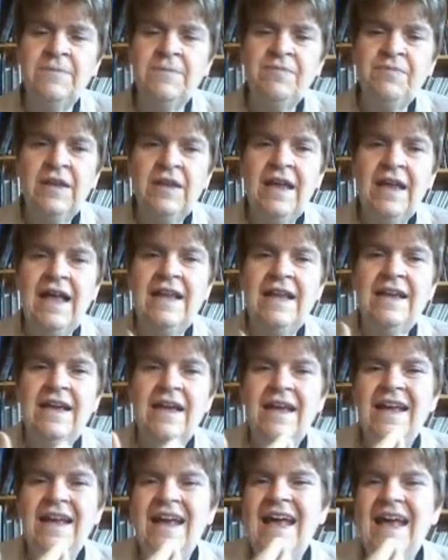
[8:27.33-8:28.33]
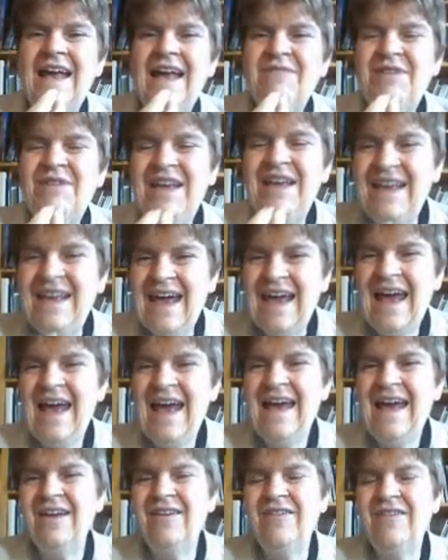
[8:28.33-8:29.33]
And he
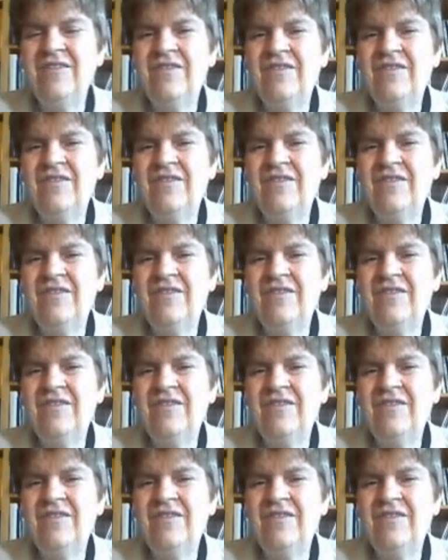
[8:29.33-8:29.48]
has